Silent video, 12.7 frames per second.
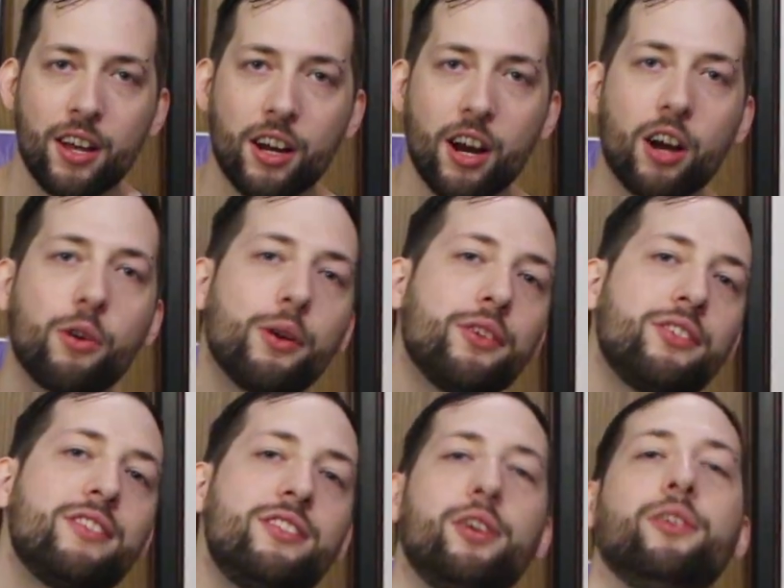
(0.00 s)

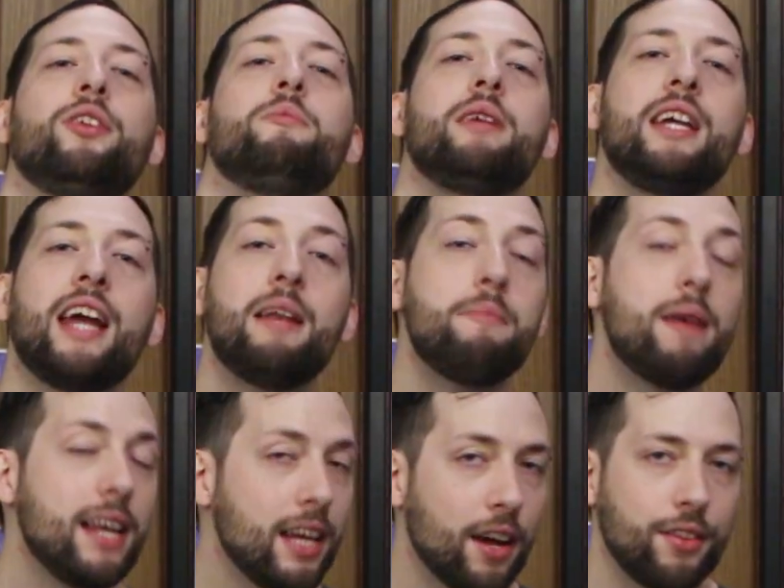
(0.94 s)
Gargoyles instilled in me, and
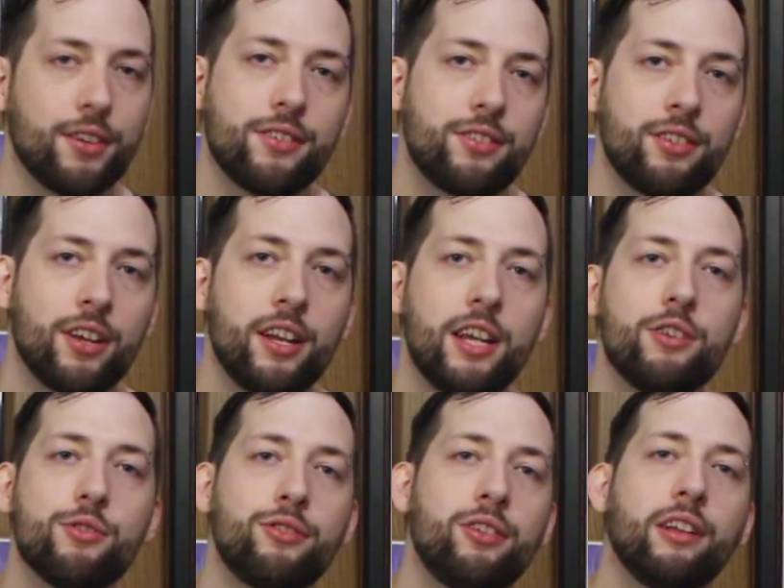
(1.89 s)
many others, an
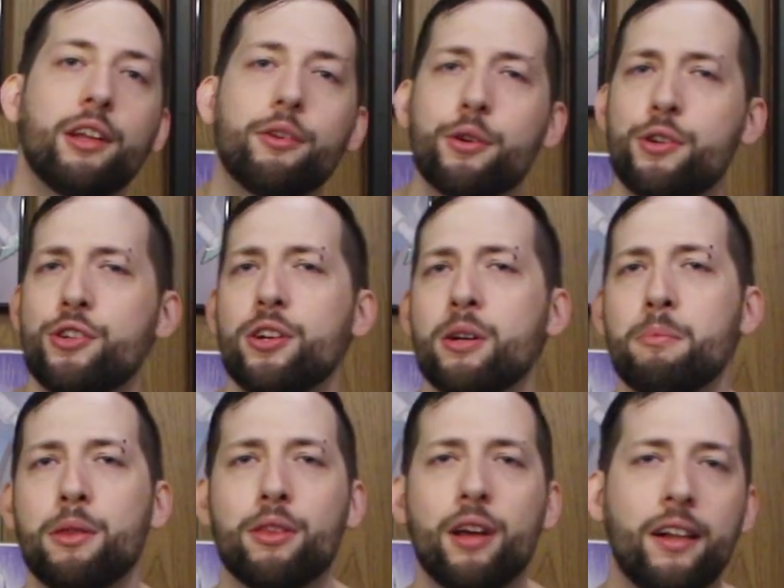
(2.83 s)
interest in literature,
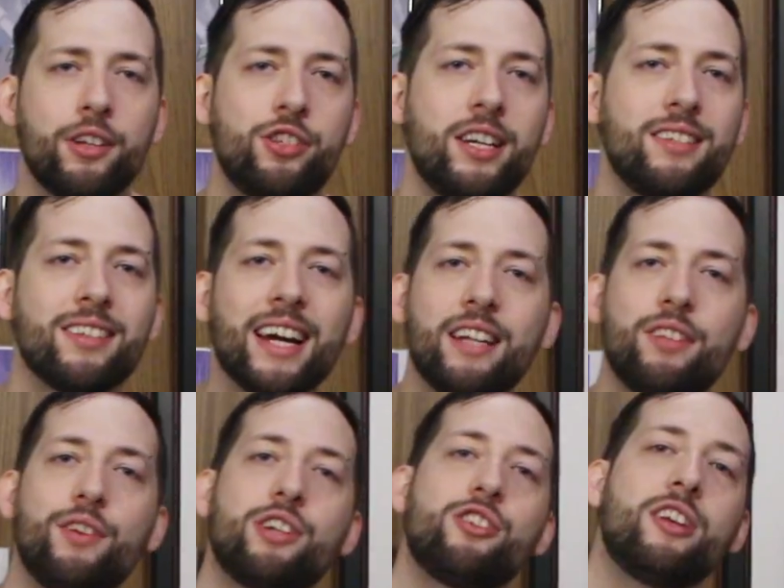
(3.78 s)
mythology,
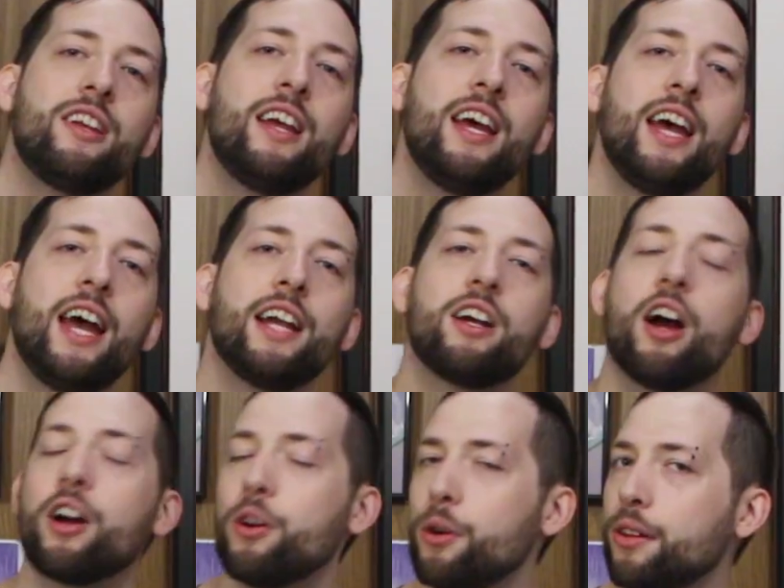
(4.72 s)
science fiction, and
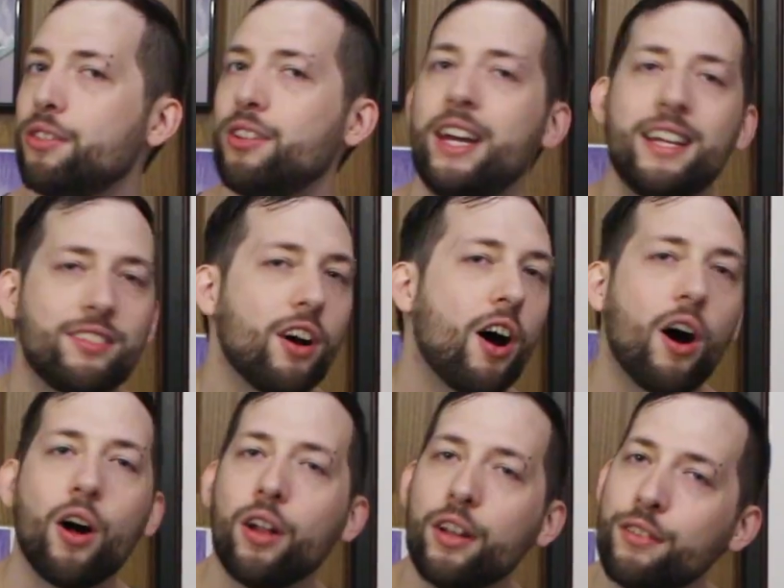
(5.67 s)
Gargoyles hits
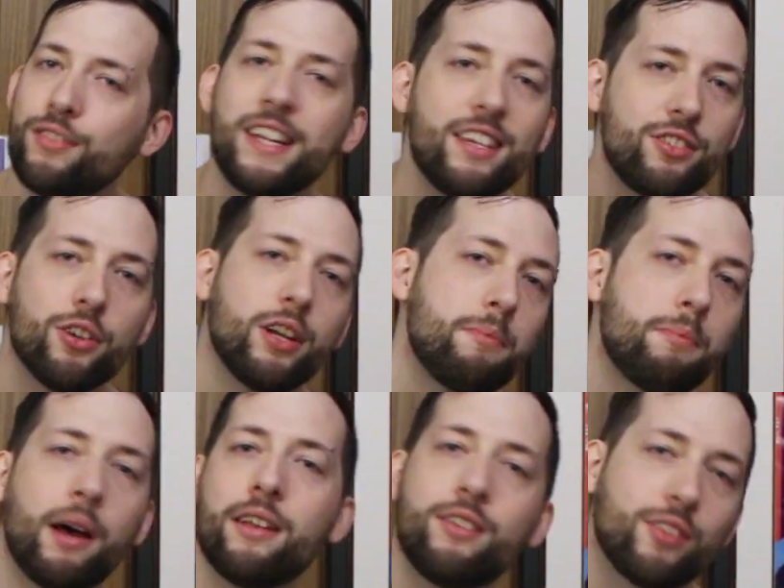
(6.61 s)
all of these nerdy
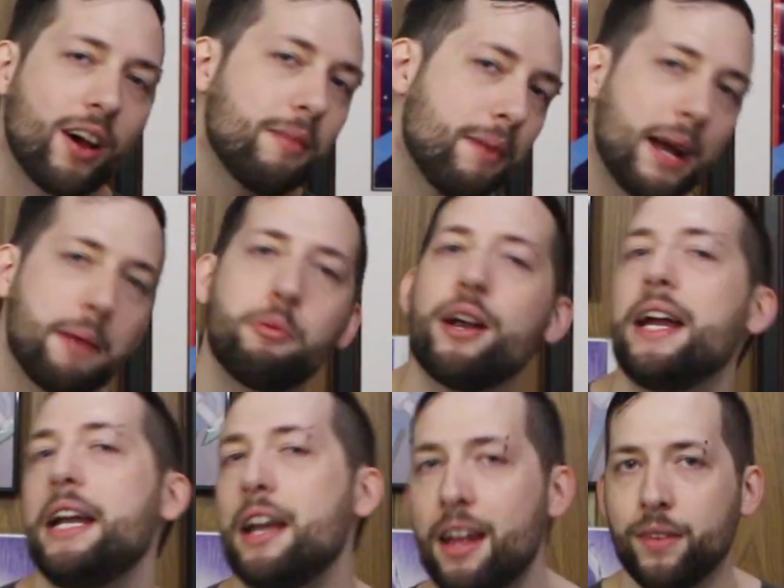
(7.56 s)
buttons on my
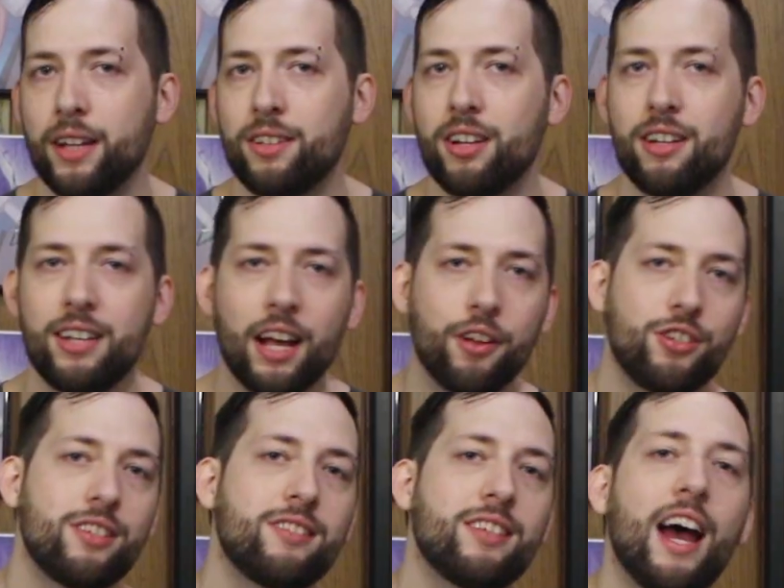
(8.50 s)
brain. It's an
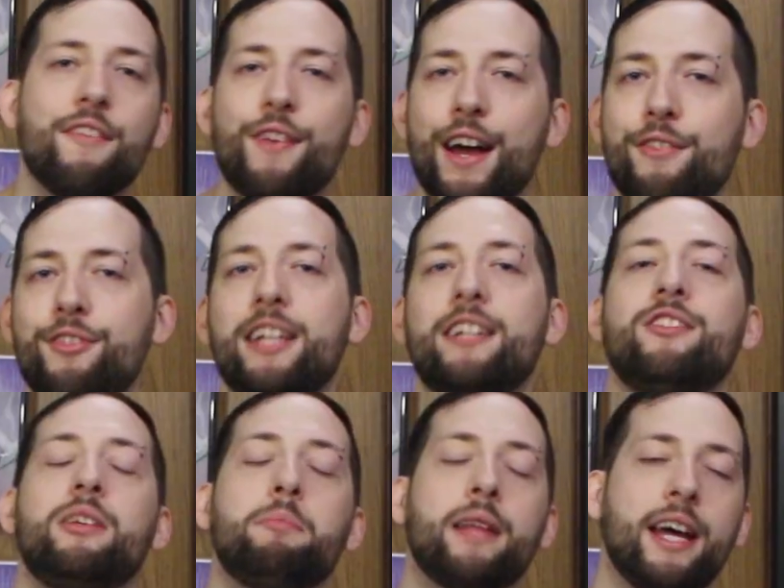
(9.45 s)
intelligent sci-fi
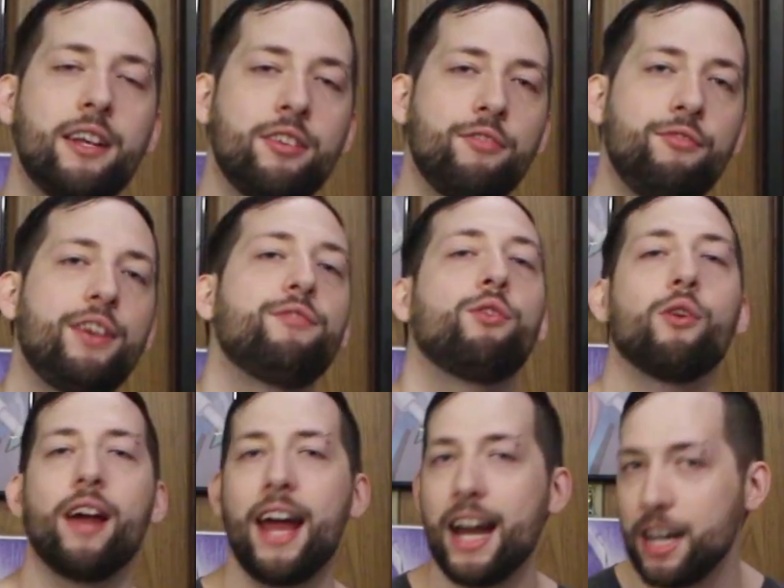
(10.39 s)
fantasy blend fit
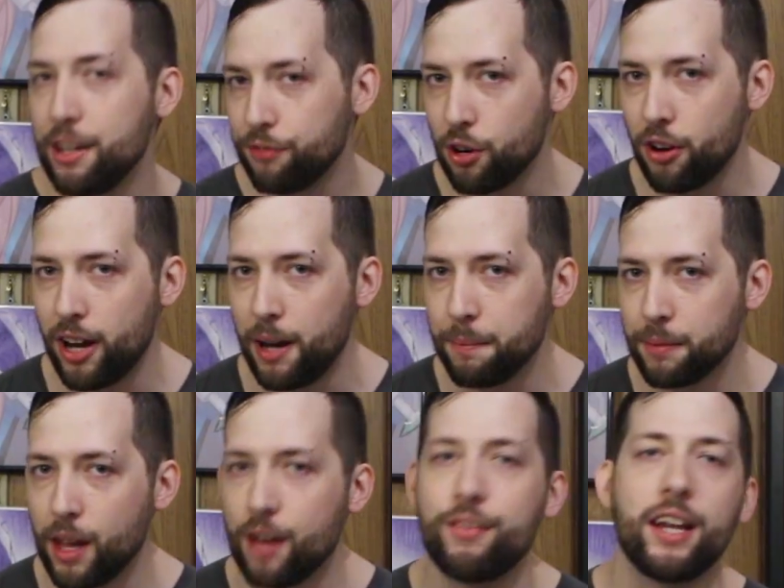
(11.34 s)
for any furry
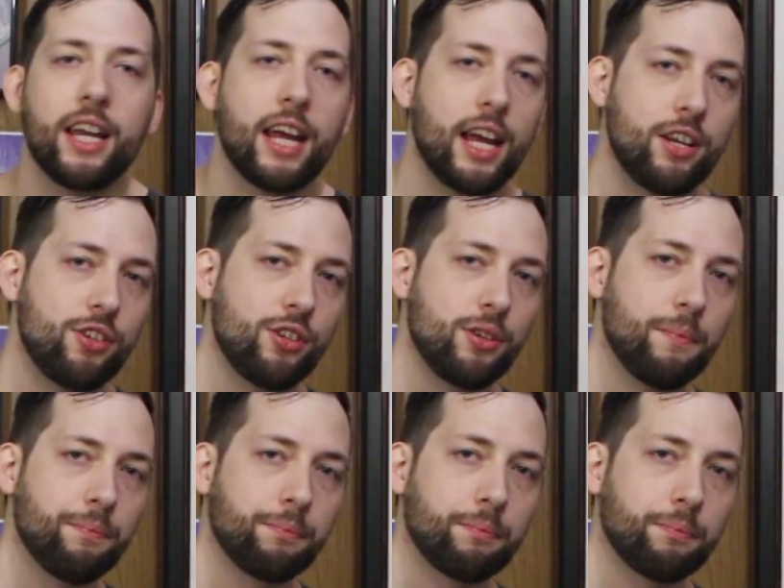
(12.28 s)
of any age.